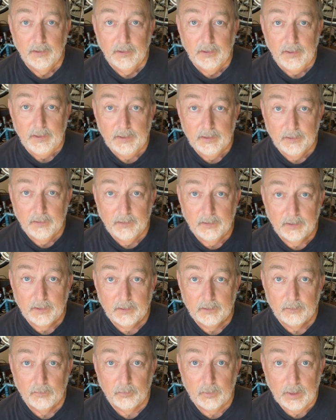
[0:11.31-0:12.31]
in
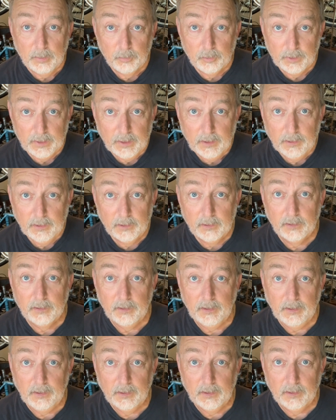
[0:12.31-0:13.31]

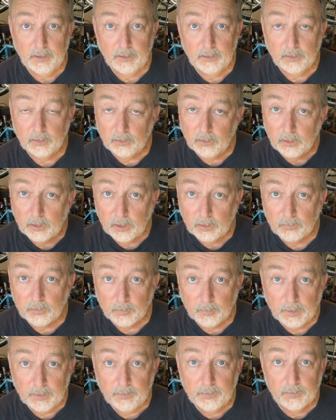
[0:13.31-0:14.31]
Rambouillet in a little over
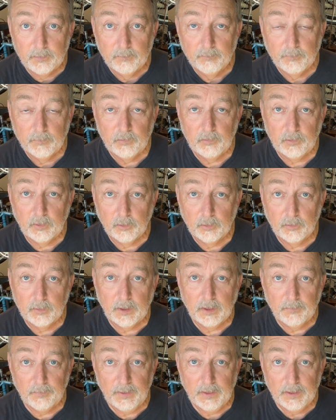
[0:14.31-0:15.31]
a month. So,
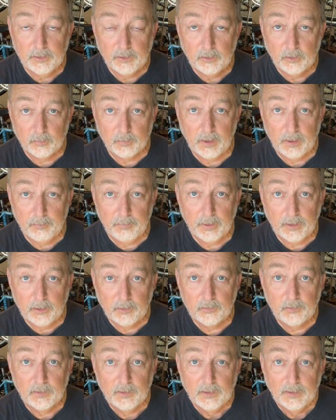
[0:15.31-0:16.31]
got that under my
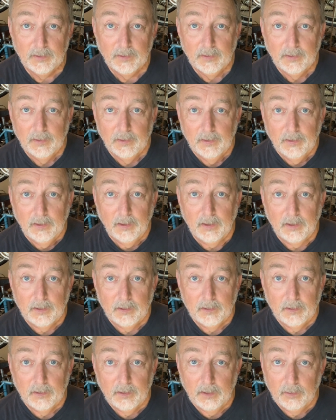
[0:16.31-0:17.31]
belt.
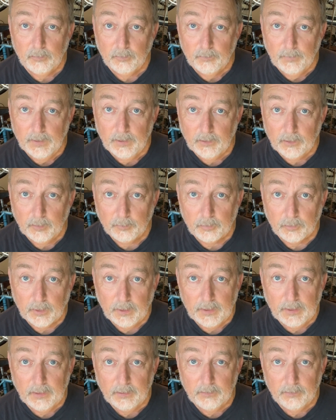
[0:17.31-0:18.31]
I ended up
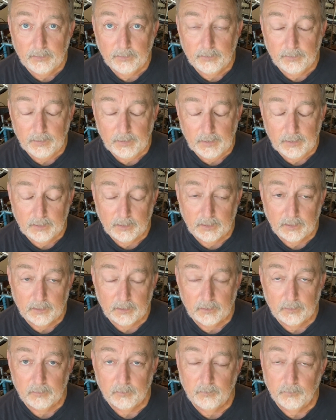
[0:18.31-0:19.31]
riding the,
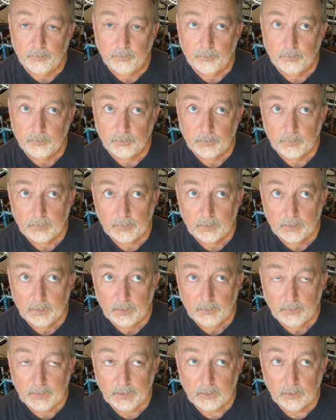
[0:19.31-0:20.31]

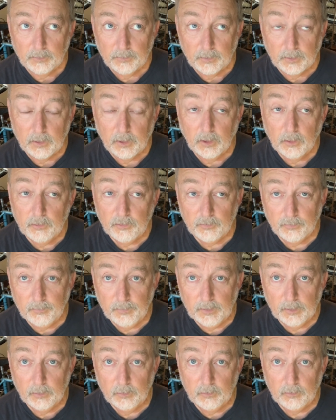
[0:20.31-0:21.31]
they call it the Coast
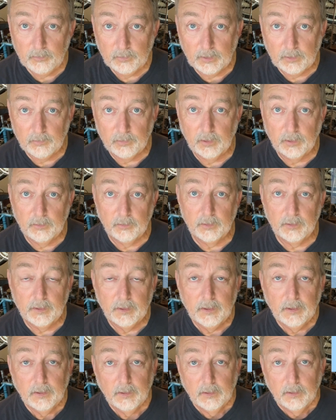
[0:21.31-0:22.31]
View 600.
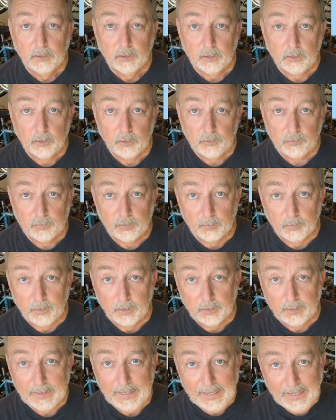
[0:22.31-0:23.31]
Goes from
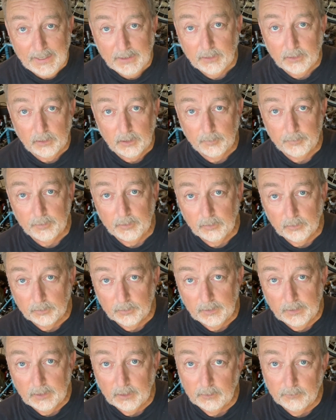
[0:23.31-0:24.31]
Arcata up in
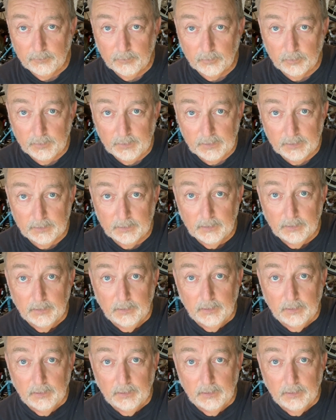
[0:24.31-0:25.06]
Northern California,